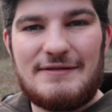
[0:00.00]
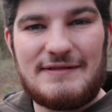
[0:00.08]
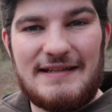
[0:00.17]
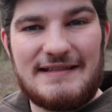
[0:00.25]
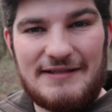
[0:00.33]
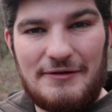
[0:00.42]
so it's
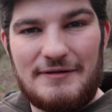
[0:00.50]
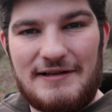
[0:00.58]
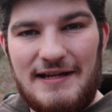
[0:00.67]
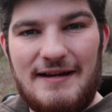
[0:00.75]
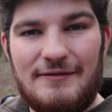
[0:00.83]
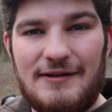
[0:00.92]
in its own
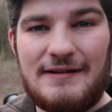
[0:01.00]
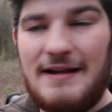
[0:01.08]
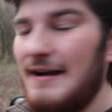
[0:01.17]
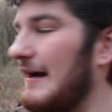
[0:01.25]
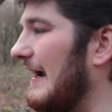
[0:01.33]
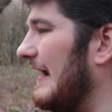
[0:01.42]
clearing
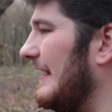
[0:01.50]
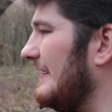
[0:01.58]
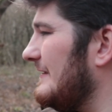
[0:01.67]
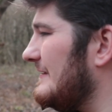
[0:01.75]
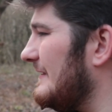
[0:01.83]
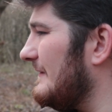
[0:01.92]

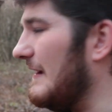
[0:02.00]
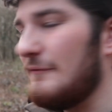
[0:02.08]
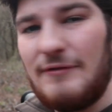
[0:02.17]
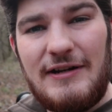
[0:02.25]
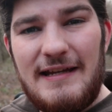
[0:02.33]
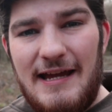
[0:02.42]
and that
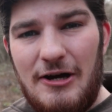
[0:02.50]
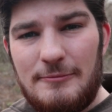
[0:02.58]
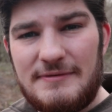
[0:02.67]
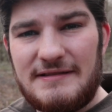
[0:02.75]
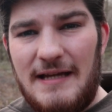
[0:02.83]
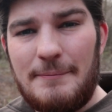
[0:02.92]
really
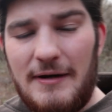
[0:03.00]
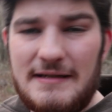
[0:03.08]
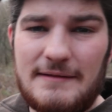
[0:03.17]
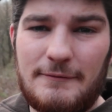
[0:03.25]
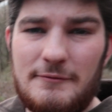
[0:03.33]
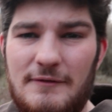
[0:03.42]
helps
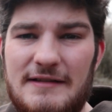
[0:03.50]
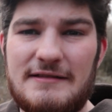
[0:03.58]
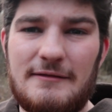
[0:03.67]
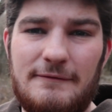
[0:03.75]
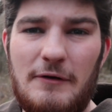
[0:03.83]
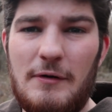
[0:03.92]
separate it from the rest
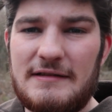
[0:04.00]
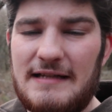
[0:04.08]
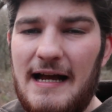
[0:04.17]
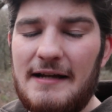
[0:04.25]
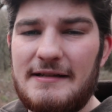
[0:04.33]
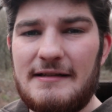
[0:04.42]
of the forest,
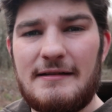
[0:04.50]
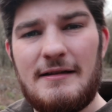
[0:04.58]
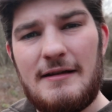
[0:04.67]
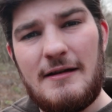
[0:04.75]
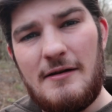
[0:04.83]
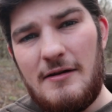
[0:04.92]
adding
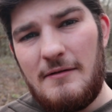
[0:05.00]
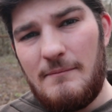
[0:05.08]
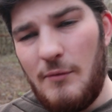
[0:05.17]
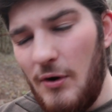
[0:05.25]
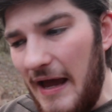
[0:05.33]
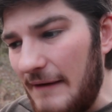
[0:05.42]

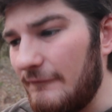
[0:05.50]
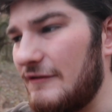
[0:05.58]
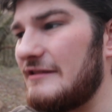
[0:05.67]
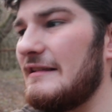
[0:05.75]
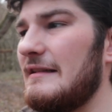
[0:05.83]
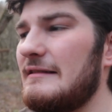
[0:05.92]
more
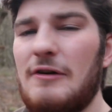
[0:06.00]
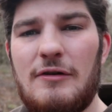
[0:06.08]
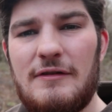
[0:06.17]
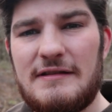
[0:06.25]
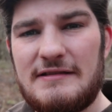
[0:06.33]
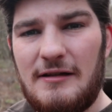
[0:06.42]
emphasis
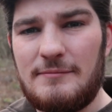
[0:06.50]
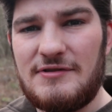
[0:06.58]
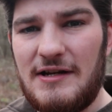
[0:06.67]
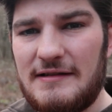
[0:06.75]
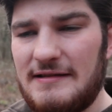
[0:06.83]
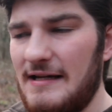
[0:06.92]
on the
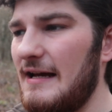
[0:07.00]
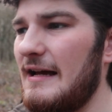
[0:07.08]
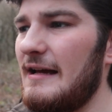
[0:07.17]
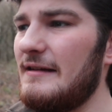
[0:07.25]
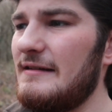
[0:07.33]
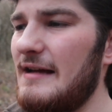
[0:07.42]
subject at
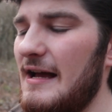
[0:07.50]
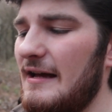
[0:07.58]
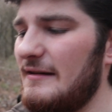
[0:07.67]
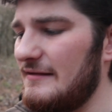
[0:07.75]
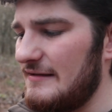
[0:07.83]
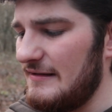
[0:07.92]
hand.
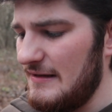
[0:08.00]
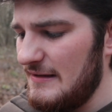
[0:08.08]
And